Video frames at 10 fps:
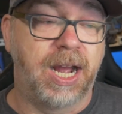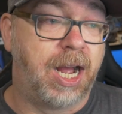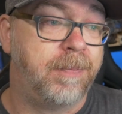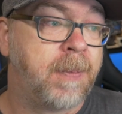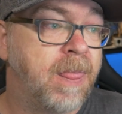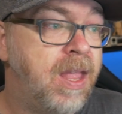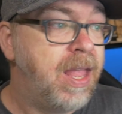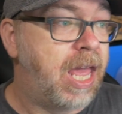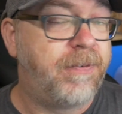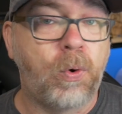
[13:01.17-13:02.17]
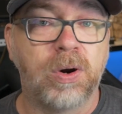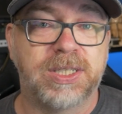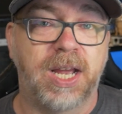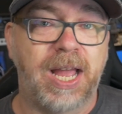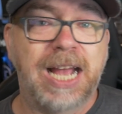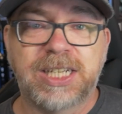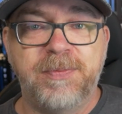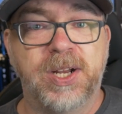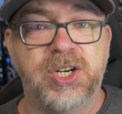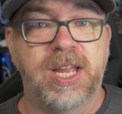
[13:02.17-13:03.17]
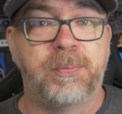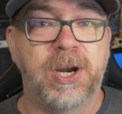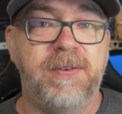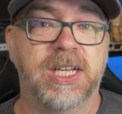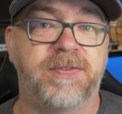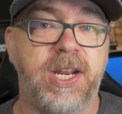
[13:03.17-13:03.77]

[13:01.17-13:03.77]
Um, and of course, as I've mentioned in previous